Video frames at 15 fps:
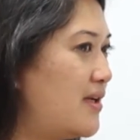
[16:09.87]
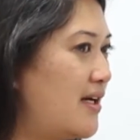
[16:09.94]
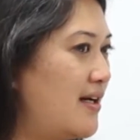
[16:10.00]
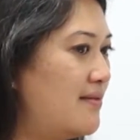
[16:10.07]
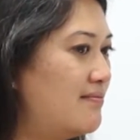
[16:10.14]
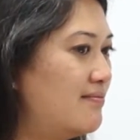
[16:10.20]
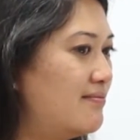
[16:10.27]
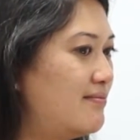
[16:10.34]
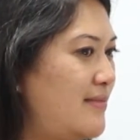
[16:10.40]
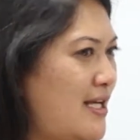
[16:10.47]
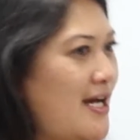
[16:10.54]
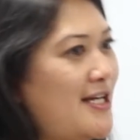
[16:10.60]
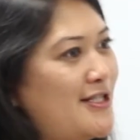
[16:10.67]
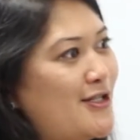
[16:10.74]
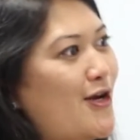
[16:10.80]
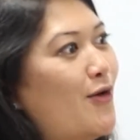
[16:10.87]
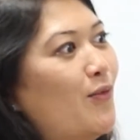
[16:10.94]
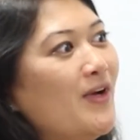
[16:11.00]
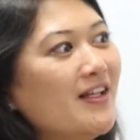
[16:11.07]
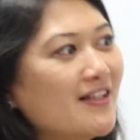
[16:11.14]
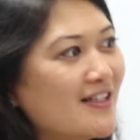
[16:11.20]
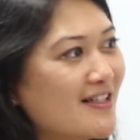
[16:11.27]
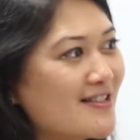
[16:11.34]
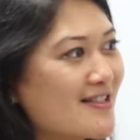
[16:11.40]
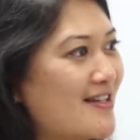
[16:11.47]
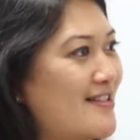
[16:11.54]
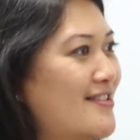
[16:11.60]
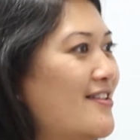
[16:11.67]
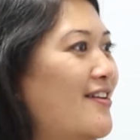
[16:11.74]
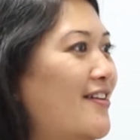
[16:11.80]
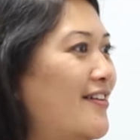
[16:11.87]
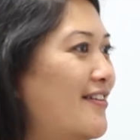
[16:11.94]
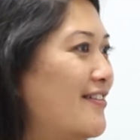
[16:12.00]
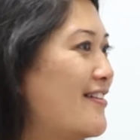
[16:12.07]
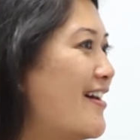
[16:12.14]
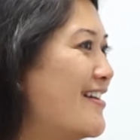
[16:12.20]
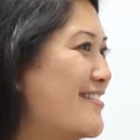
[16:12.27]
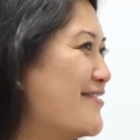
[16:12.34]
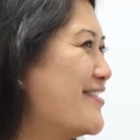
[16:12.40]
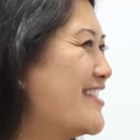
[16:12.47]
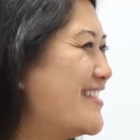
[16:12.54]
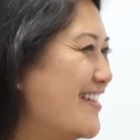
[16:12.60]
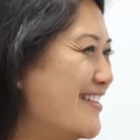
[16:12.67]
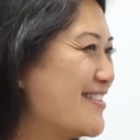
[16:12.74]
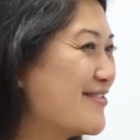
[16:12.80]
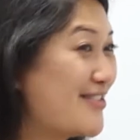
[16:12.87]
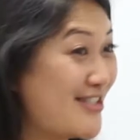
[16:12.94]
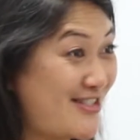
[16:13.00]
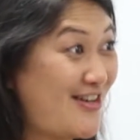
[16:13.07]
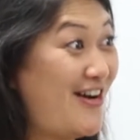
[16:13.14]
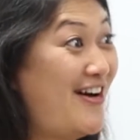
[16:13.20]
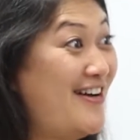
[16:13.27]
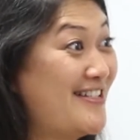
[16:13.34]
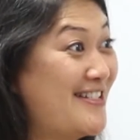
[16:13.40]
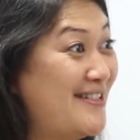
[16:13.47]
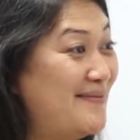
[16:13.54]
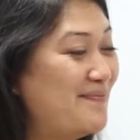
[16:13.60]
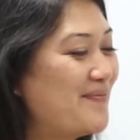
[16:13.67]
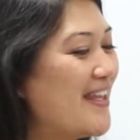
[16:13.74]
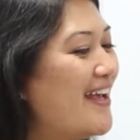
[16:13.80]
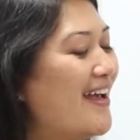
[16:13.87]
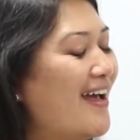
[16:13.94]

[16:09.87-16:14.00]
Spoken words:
I saw wheelies. I saw all kinds of stunts, which is awesome.